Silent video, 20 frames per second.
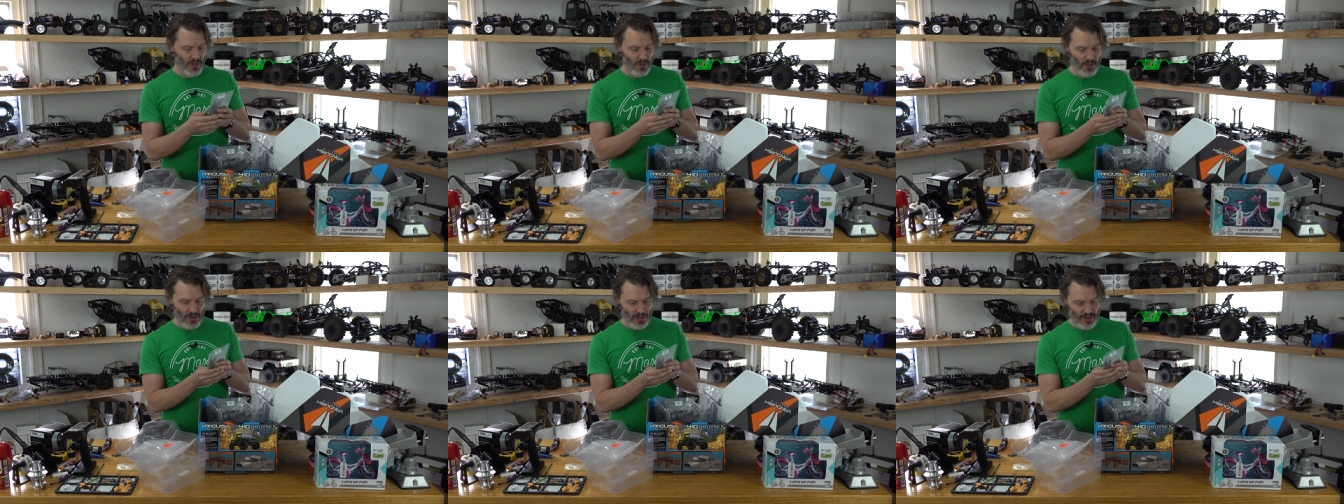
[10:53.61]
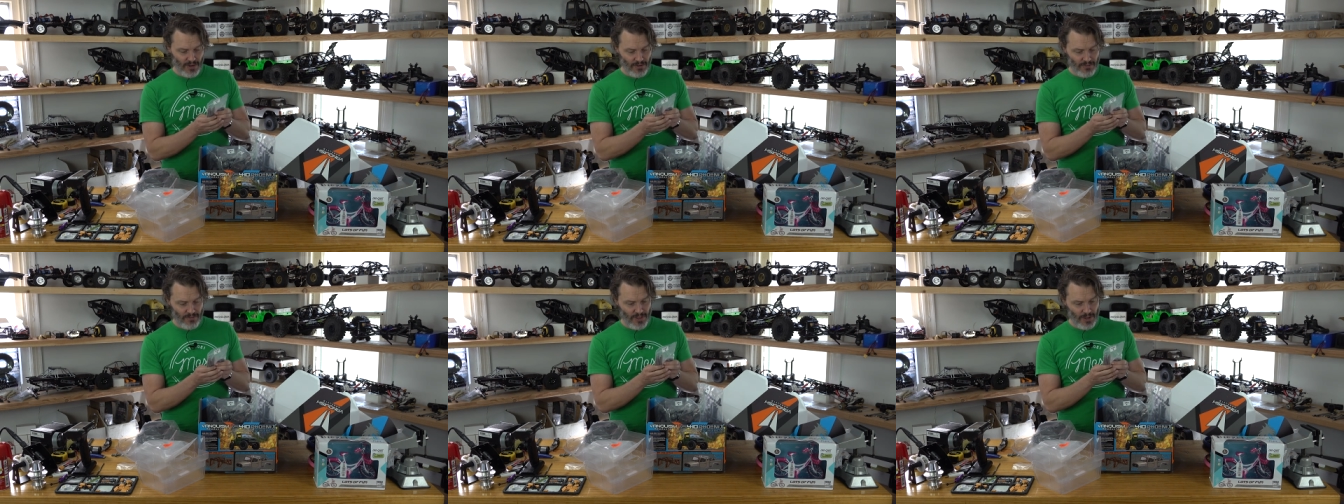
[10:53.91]

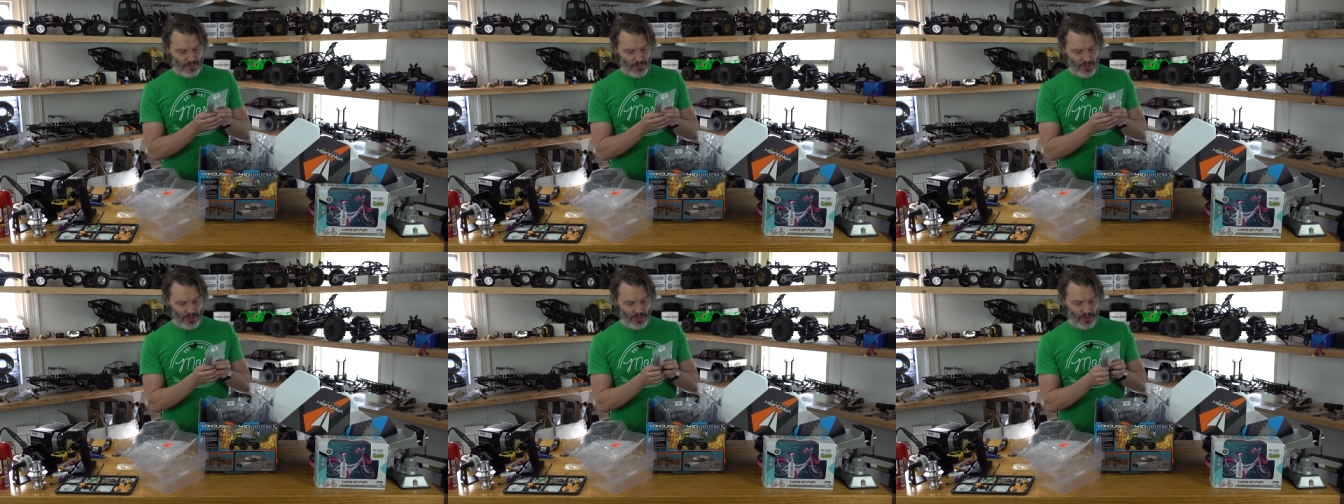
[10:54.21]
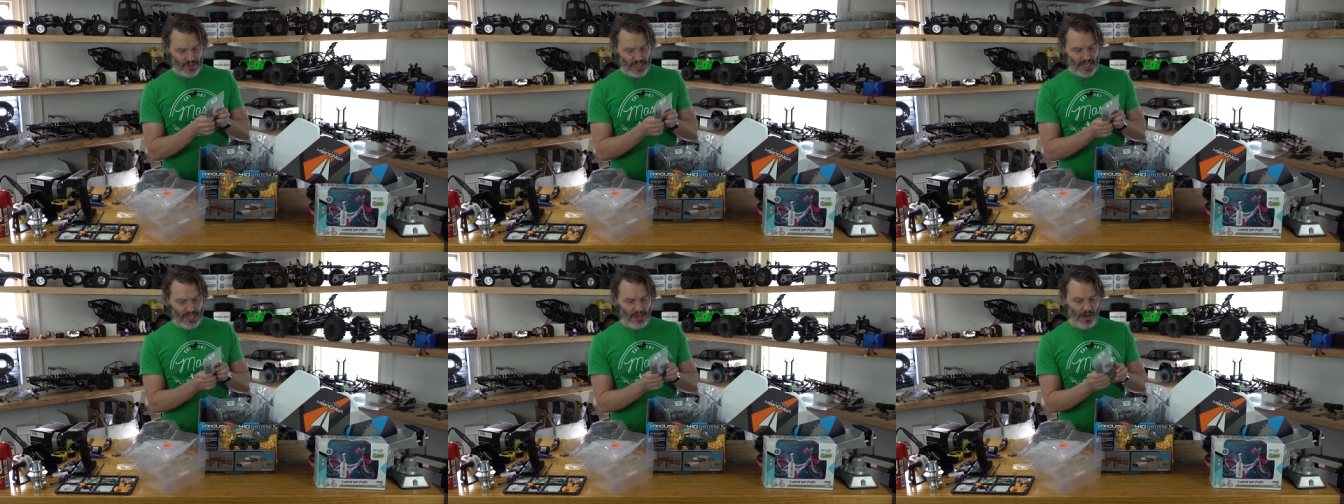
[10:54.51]
Good of them to
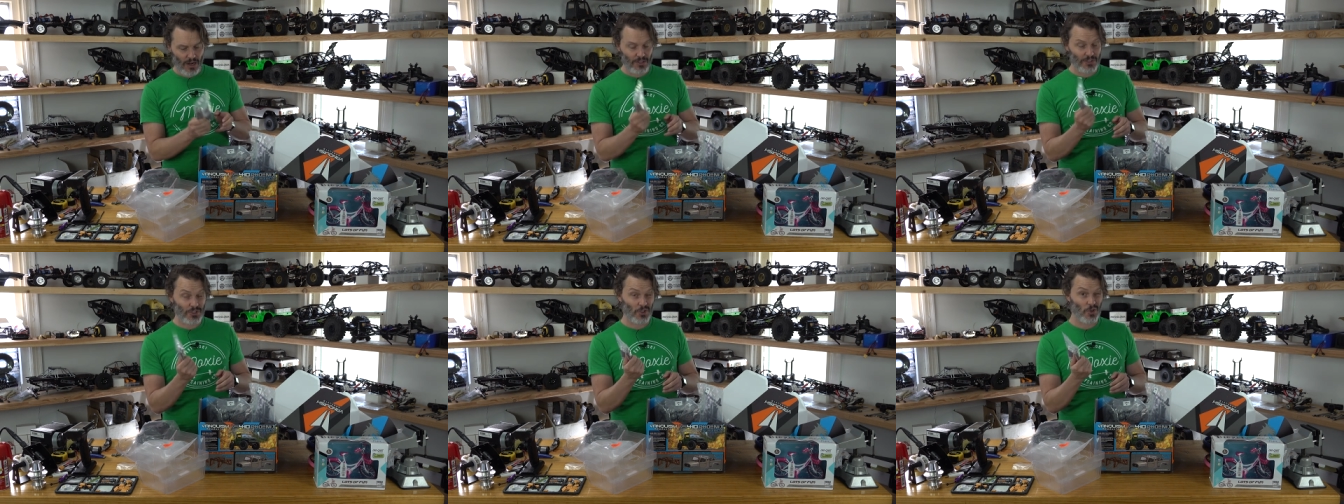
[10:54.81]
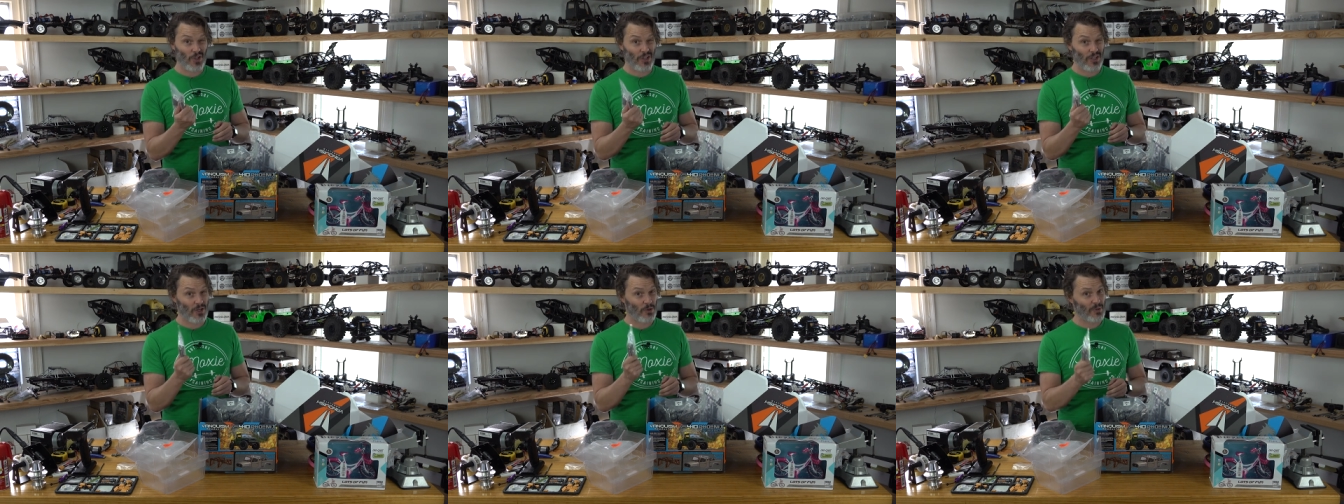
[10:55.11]
do that.
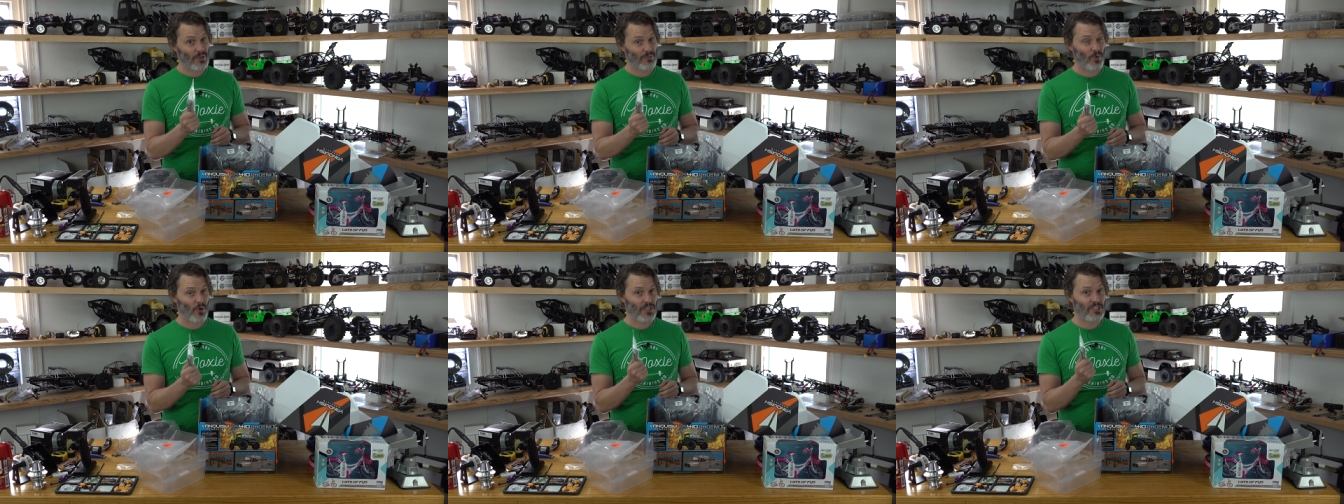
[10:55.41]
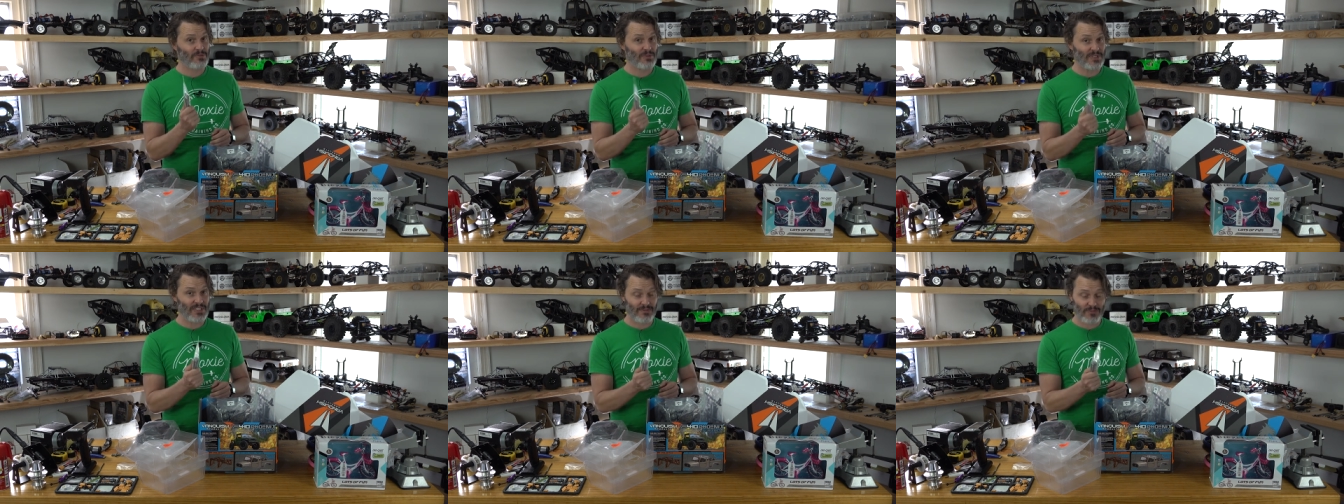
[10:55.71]
Also a little bit more
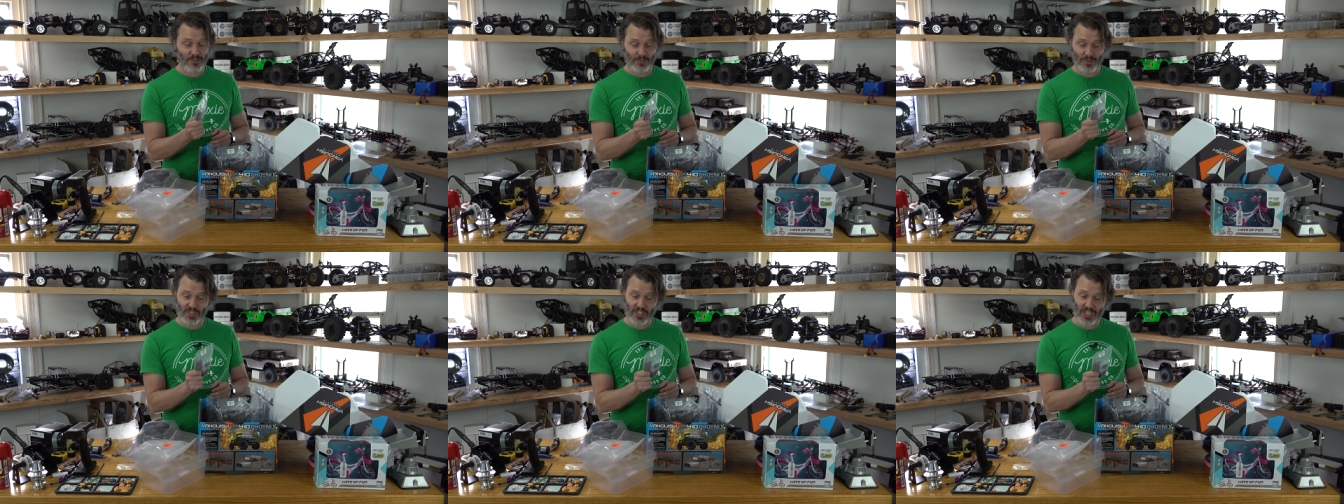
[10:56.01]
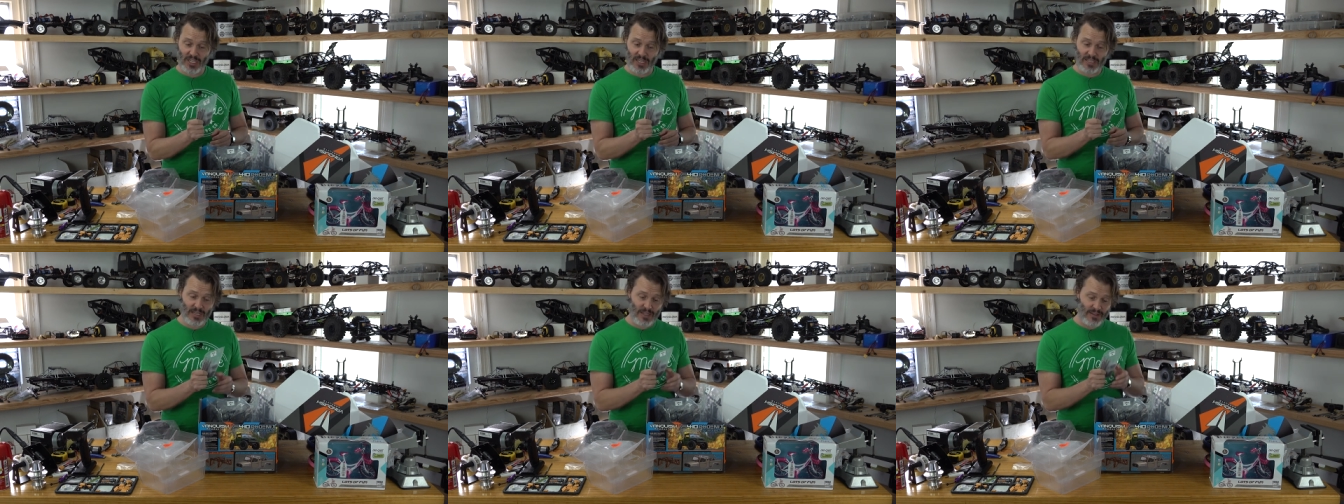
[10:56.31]
expensive to
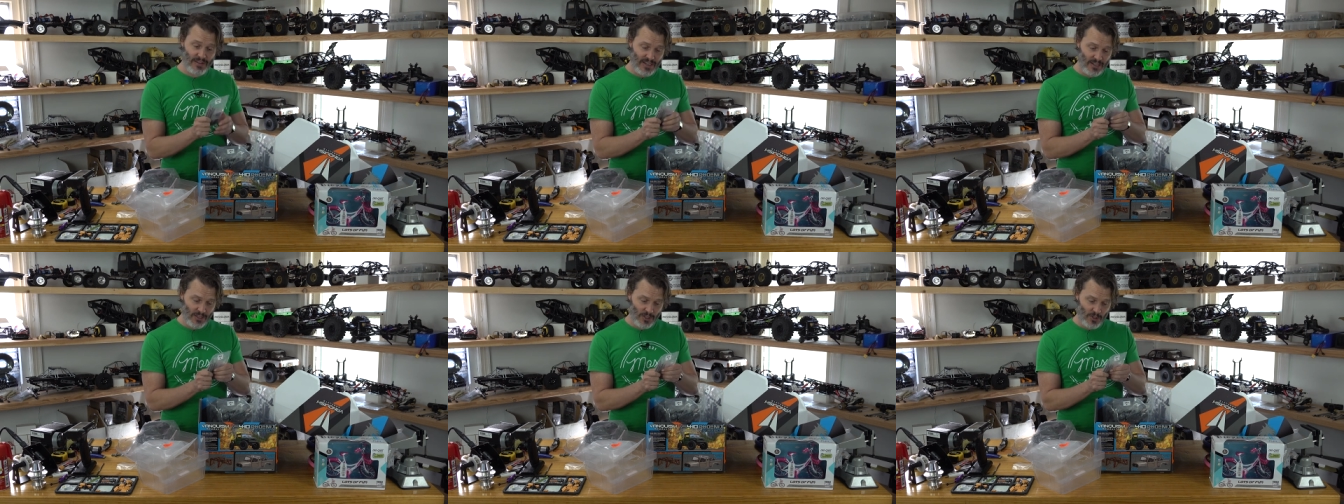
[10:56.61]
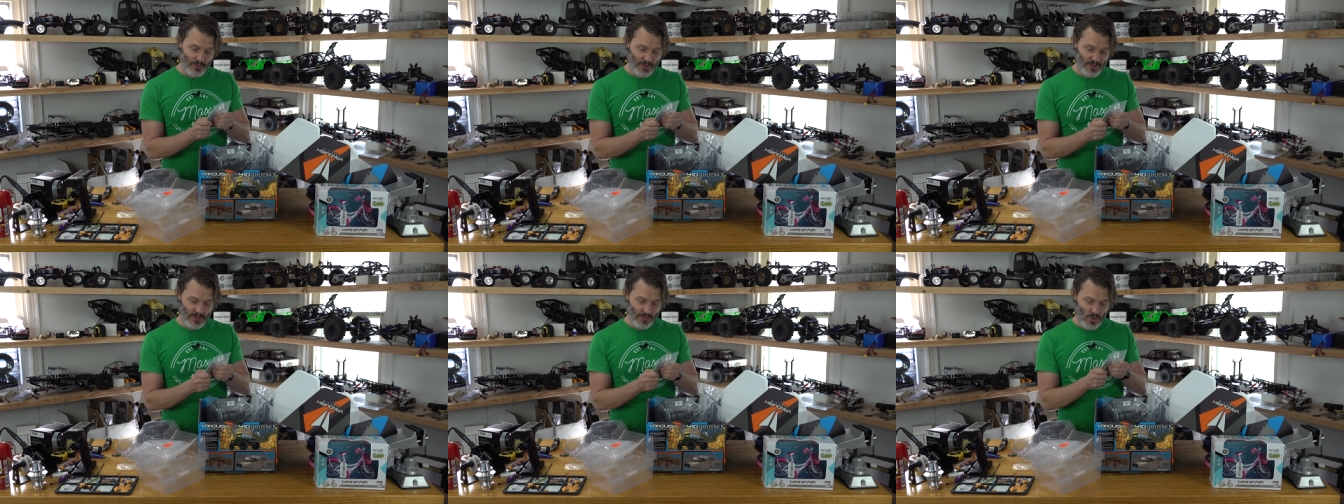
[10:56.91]
machine than
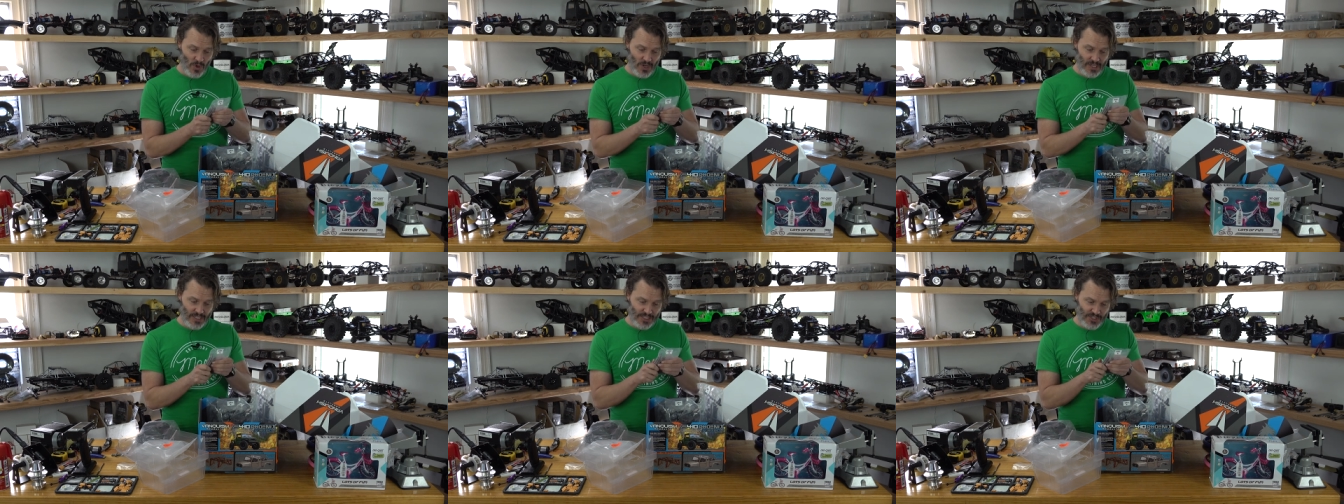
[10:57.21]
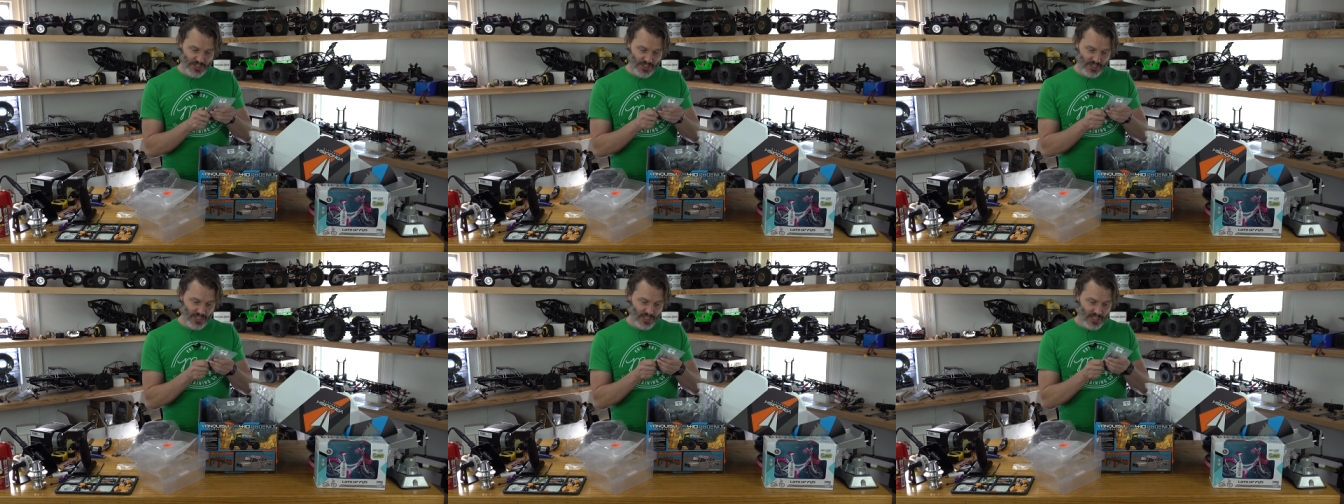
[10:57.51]
aluminum
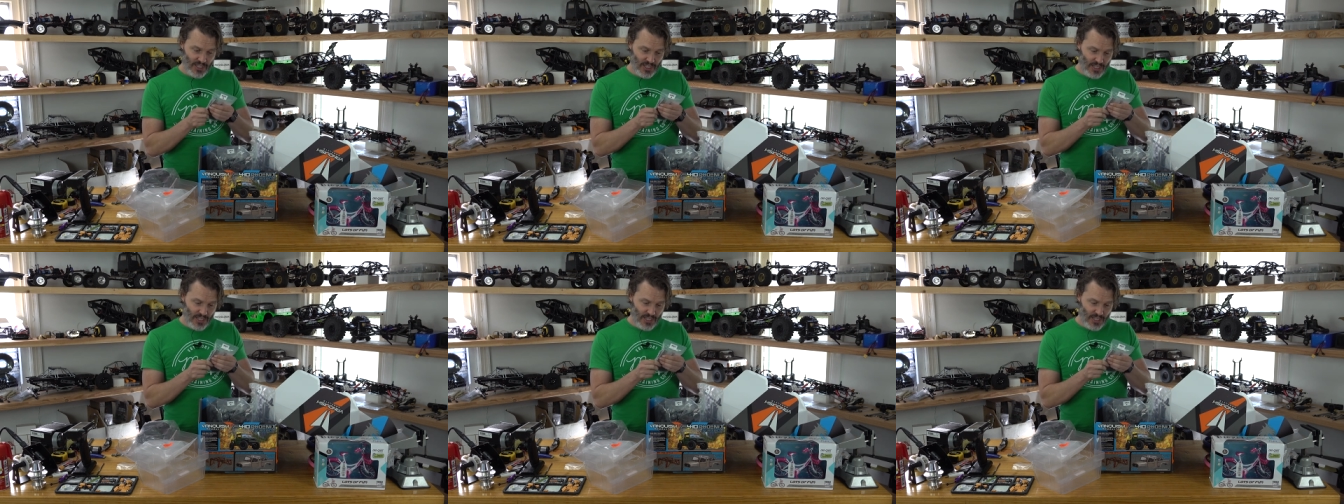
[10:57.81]
ones.